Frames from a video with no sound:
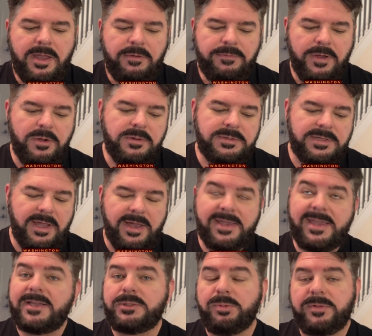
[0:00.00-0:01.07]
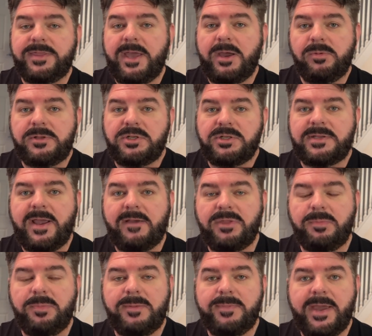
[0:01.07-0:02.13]
folks, I guess with that we just have
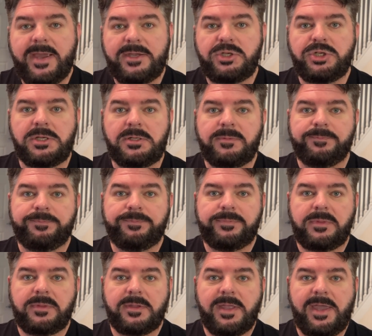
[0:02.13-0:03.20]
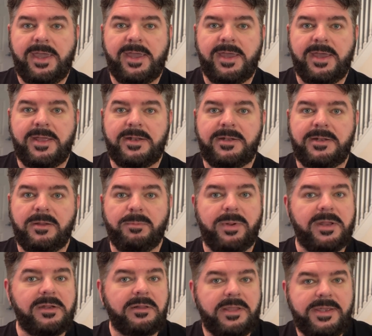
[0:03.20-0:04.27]
to be patient.
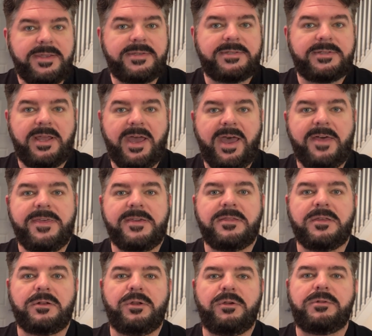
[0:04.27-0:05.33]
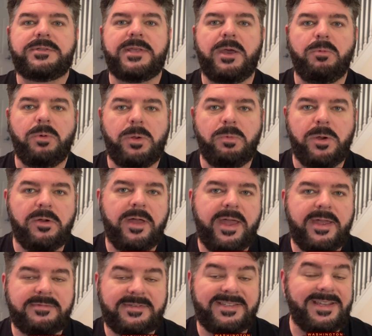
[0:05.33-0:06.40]
But at least I think the news that we will
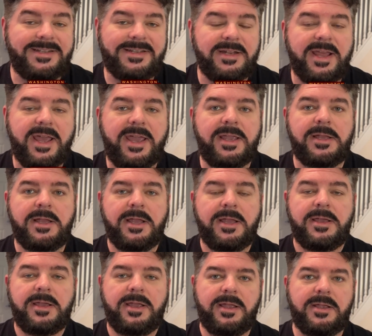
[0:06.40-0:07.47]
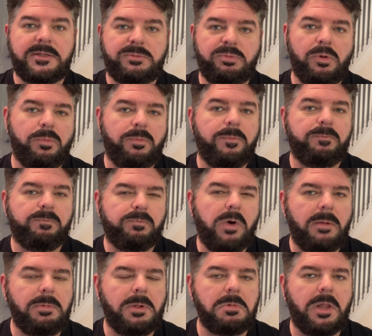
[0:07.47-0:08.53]
ha see today is we'll
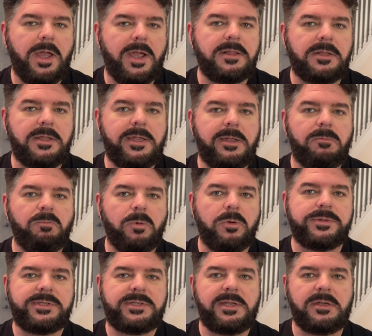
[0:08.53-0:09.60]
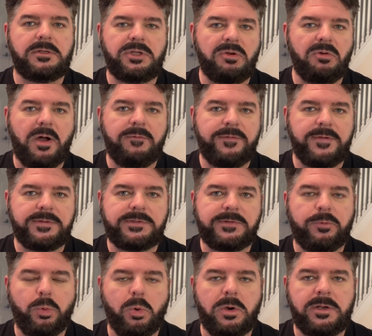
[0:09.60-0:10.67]
see a new
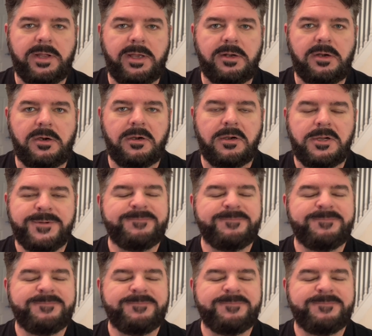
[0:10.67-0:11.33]
offensive coordinator.